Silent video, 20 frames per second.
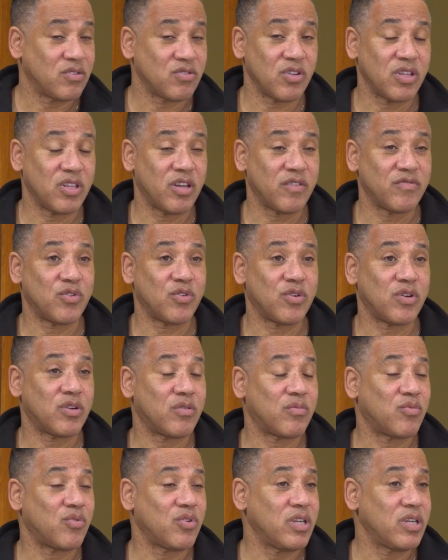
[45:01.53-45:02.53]
So they left her
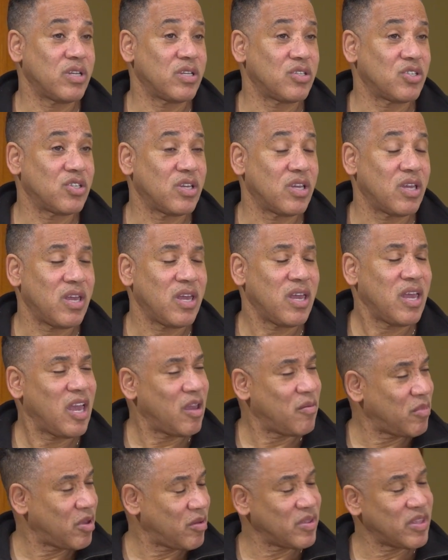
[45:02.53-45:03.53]
under a bridge.
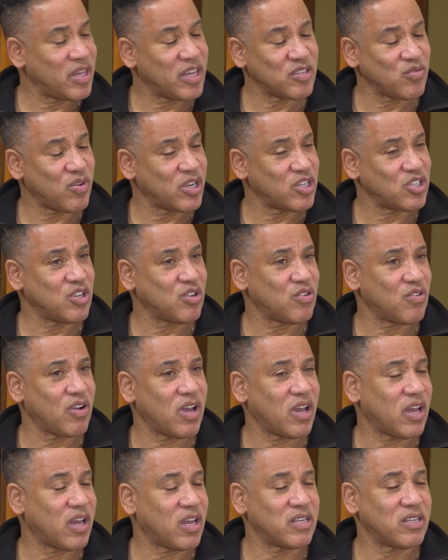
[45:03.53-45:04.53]
And maybe that's why she
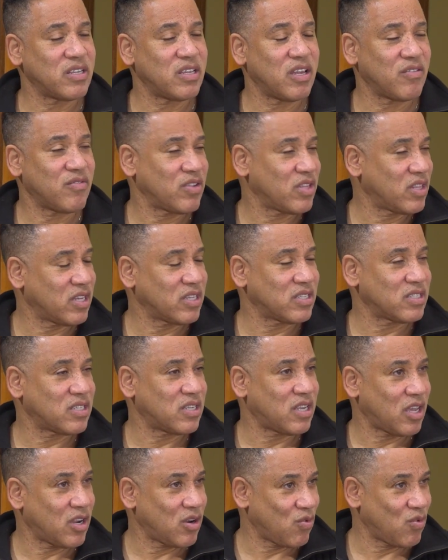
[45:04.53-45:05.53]
cried every
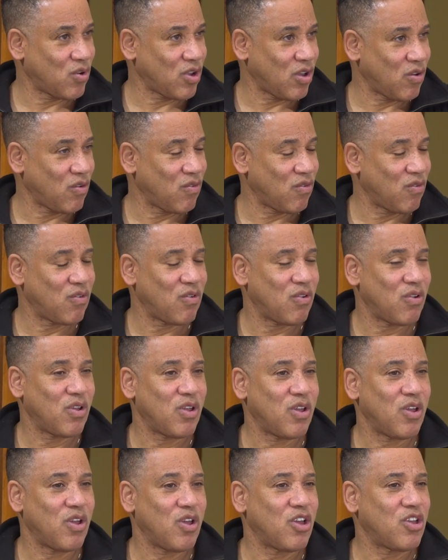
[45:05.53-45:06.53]
lesson. I don't know.
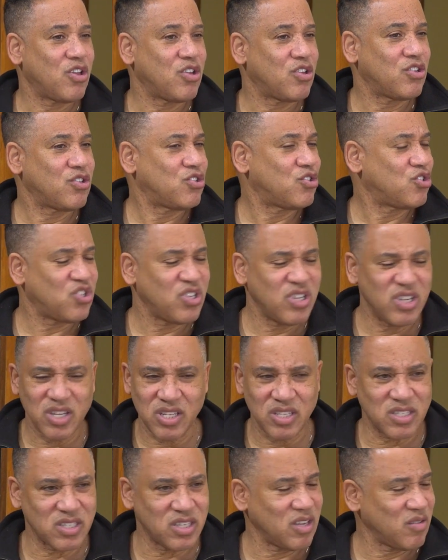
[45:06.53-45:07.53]
She
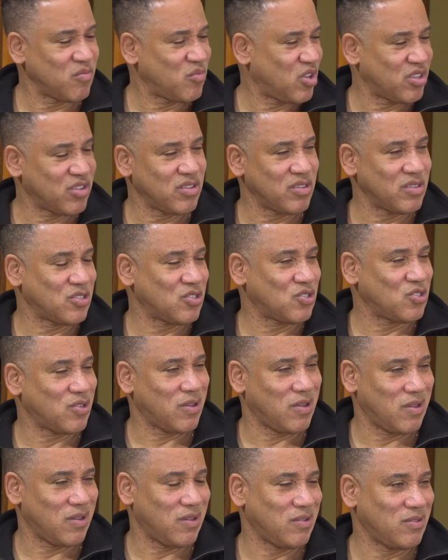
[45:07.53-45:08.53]
could sing Motherless
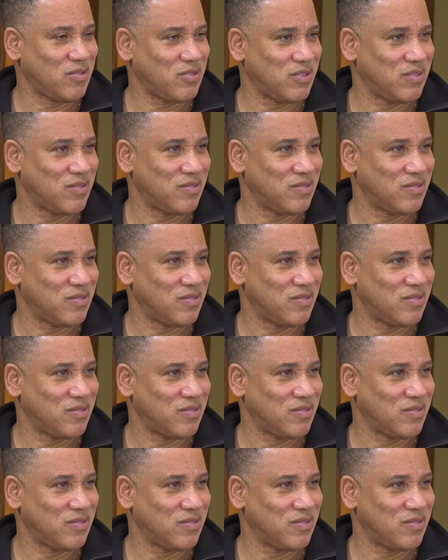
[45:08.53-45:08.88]
Child.